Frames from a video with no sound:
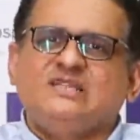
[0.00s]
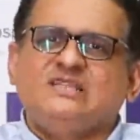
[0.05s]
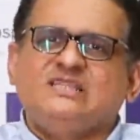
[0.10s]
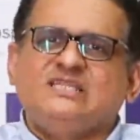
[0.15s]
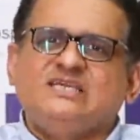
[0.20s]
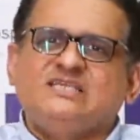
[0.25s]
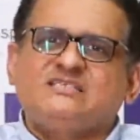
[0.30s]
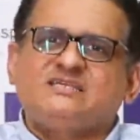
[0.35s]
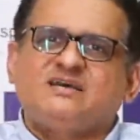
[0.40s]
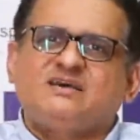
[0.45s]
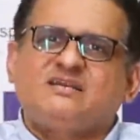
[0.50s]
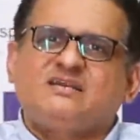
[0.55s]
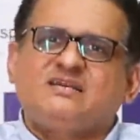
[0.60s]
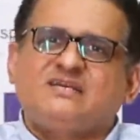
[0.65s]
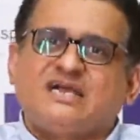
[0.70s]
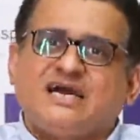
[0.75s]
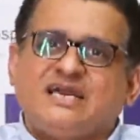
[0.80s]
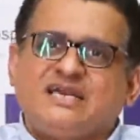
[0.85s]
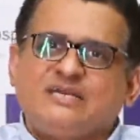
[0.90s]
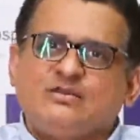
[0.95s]
These are
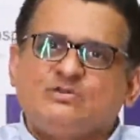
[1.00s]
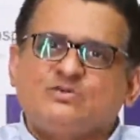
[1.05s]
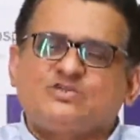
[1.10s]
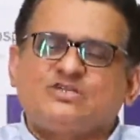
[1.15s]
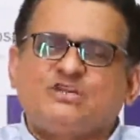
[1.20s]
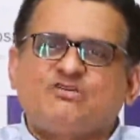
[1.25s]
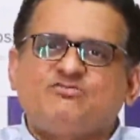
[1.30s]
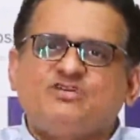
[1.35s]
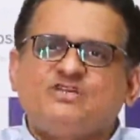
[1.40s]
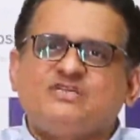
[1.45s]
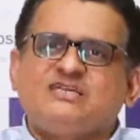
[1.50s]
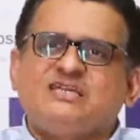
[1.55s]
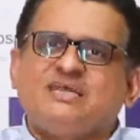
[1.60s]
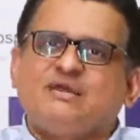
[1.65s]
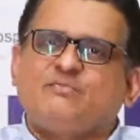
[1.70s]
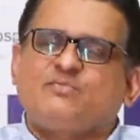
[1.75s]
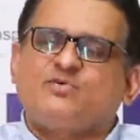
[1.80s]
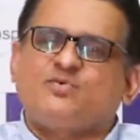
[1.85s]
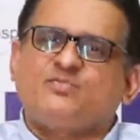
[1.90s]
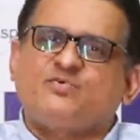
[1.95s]
diagnosed and treated
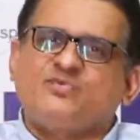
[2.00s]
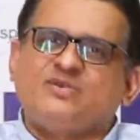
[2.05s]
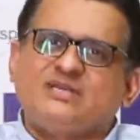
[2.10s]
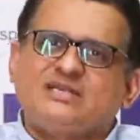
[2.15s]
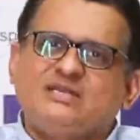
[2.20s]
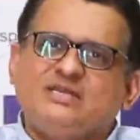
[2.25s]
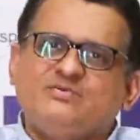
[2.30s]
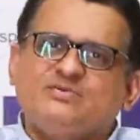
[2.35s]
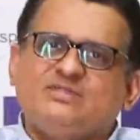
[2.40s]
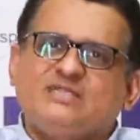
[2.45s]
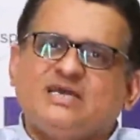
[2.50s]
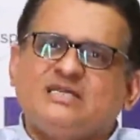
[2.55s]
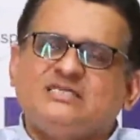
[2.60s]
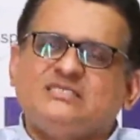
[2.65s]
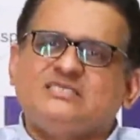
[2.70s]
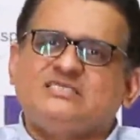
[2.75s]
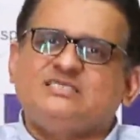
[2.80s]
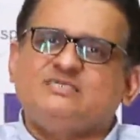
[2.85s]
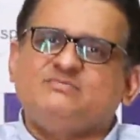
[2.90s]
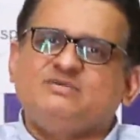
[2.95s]
appropriately with
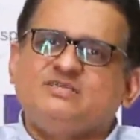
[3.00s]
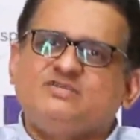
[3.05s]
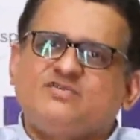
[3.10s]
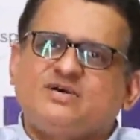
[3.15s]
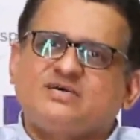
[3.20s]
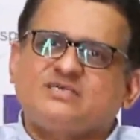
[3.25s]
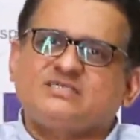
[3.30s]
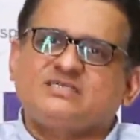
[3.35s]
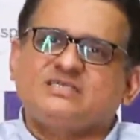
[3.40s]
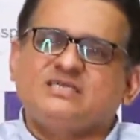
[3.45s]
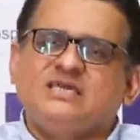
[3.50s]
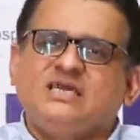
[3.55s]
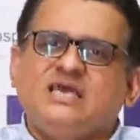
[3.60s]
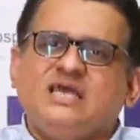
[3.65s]
anti-TB drugs.